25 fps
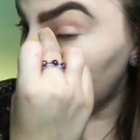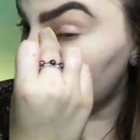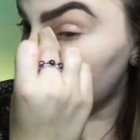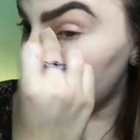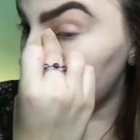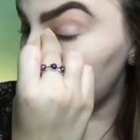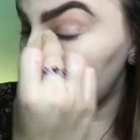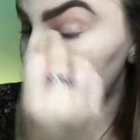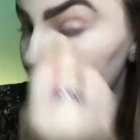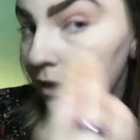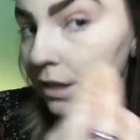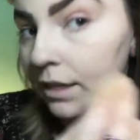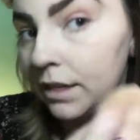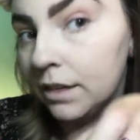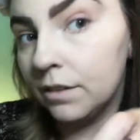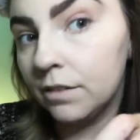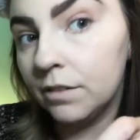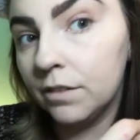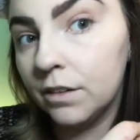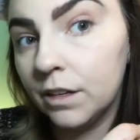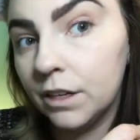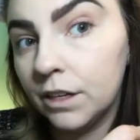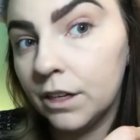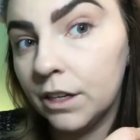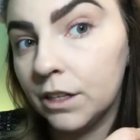it did a
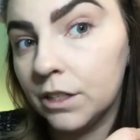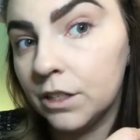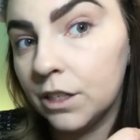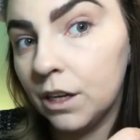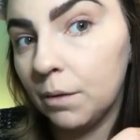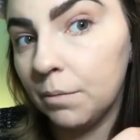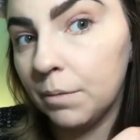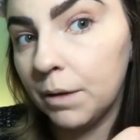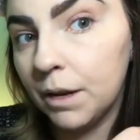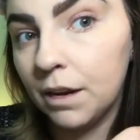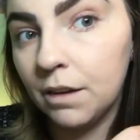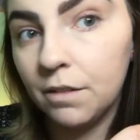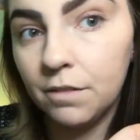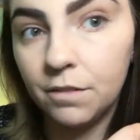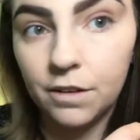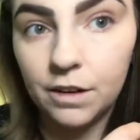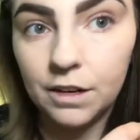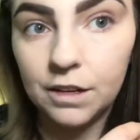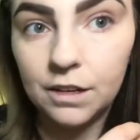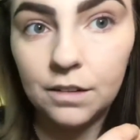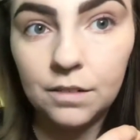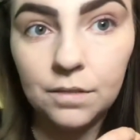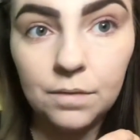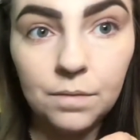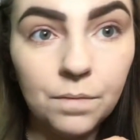really good job
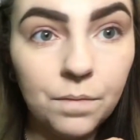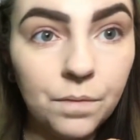covering.